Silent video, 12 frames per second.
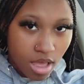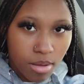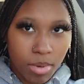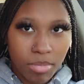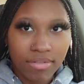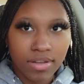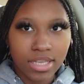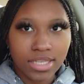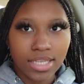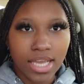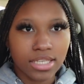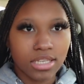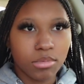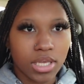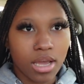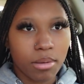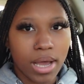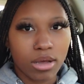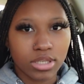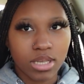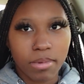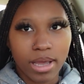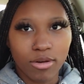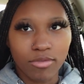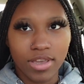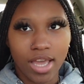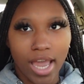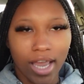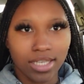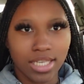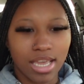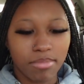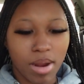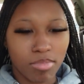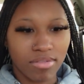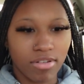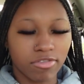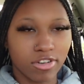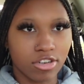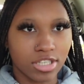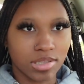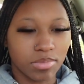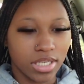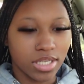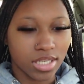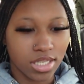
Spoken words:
My mother is texting me about some LV hat to get my brother for Christmas.